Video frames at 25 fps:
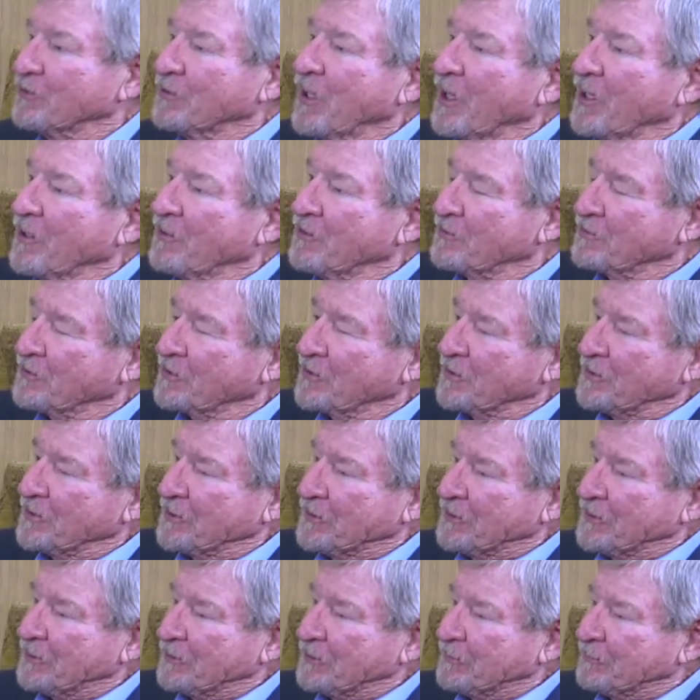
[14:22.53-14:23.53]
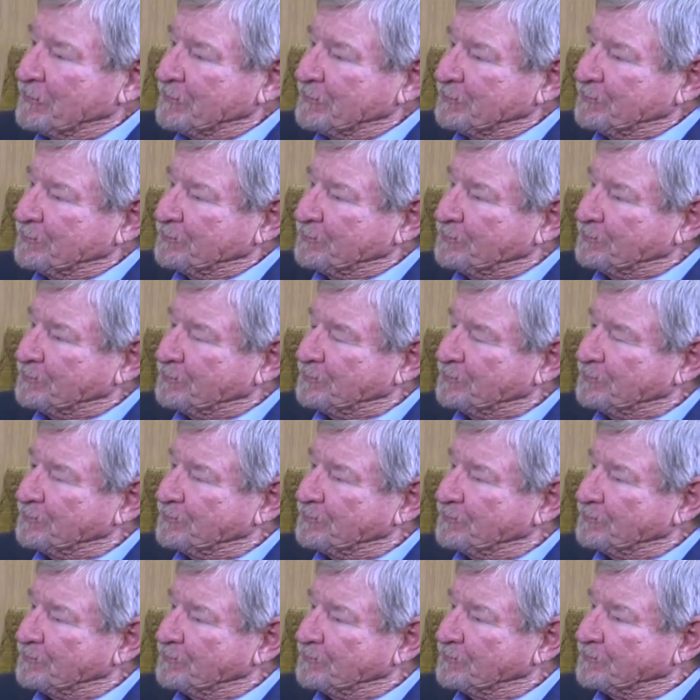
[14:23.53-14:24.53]

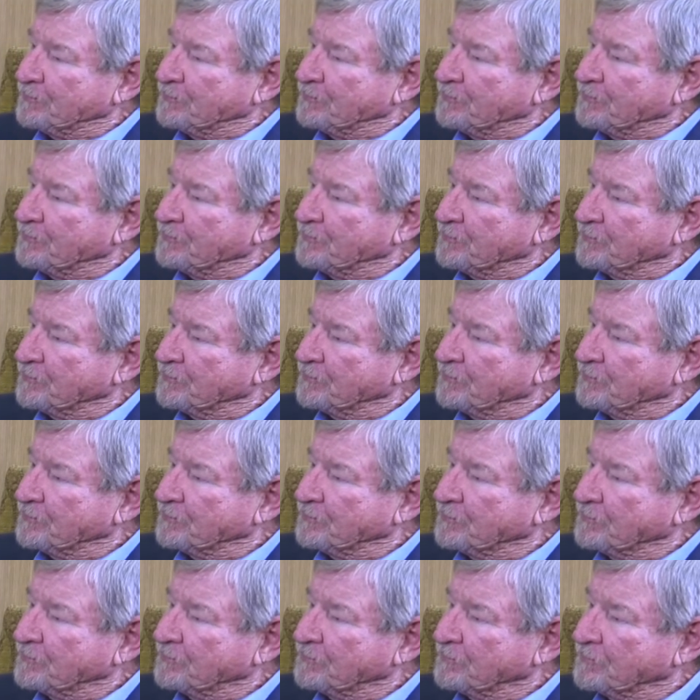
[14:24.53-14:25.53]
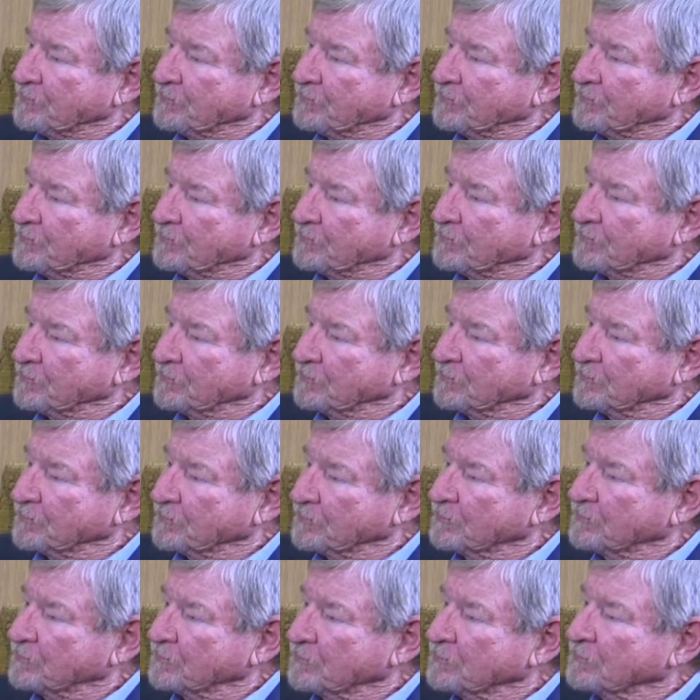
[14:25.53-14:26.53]

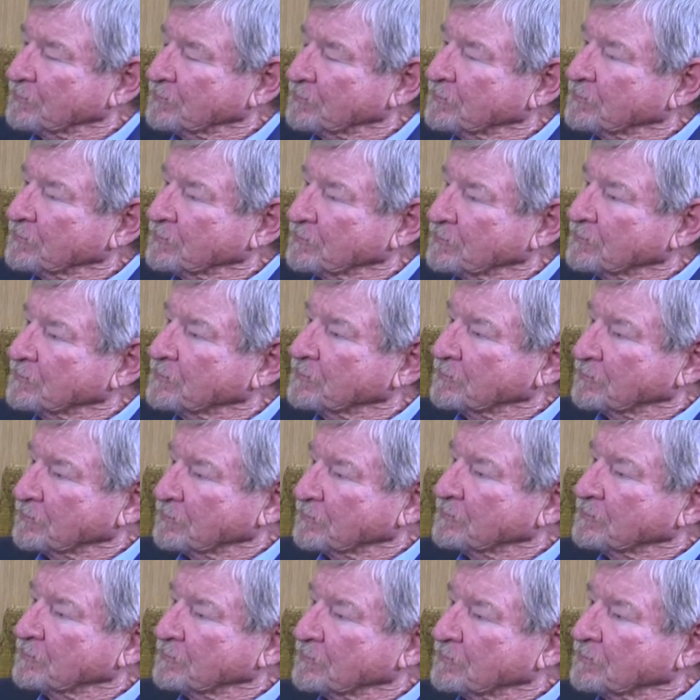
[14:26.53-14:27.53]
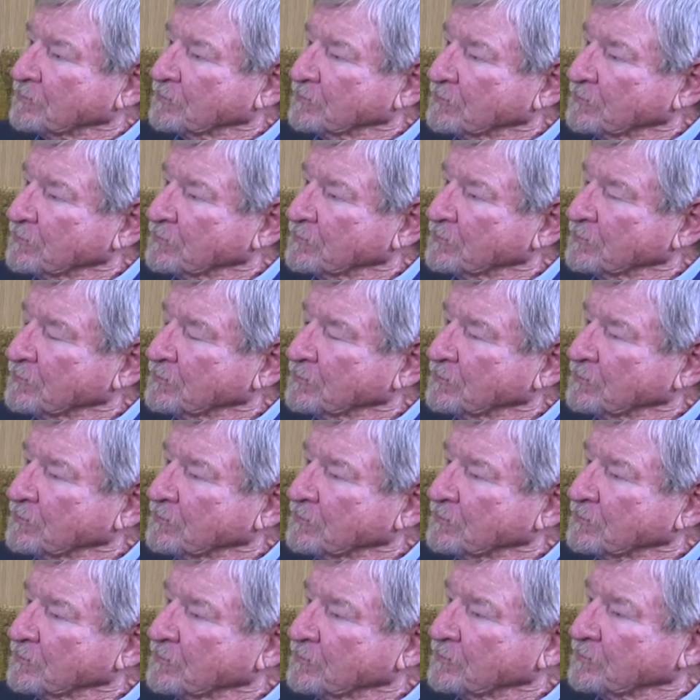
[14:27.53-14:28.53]

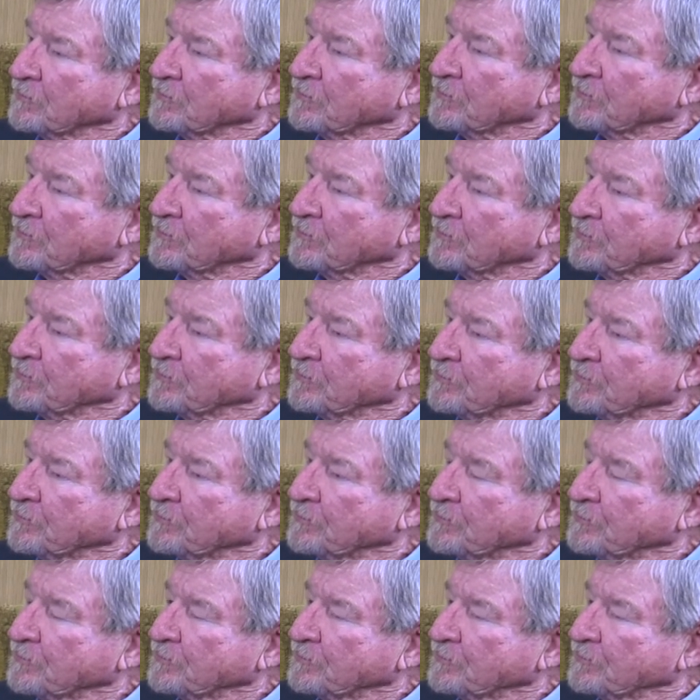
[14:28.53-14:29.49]
[no speech]